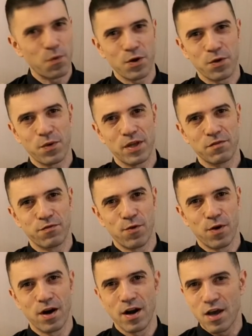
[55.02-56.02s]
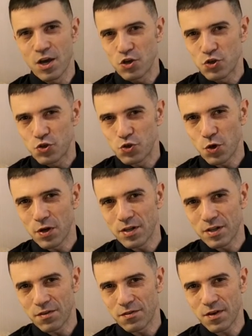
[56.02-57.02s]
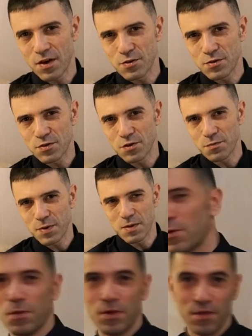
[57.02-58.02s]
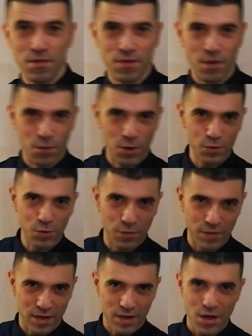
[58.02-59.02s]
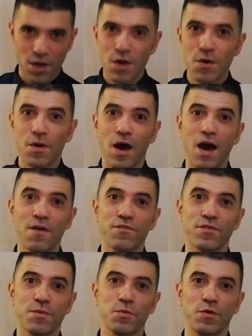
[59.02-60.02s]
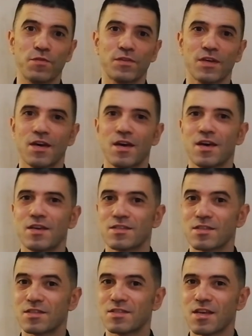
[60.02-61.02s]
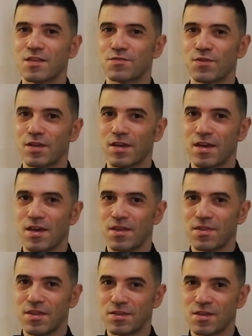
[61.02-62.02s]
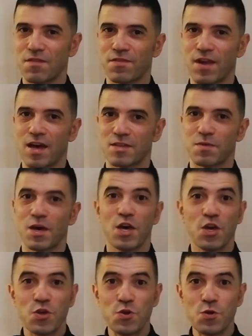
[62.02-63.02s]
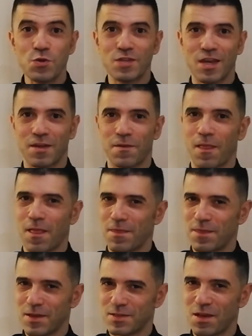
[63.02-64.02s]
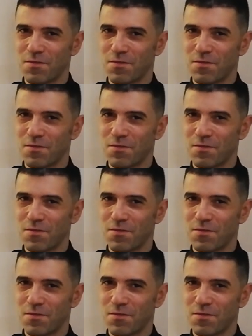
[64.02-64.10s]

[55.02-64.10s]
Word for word: what are you waiting for? Join the thousands of people the world over who have removed successfully the xanthelasma using the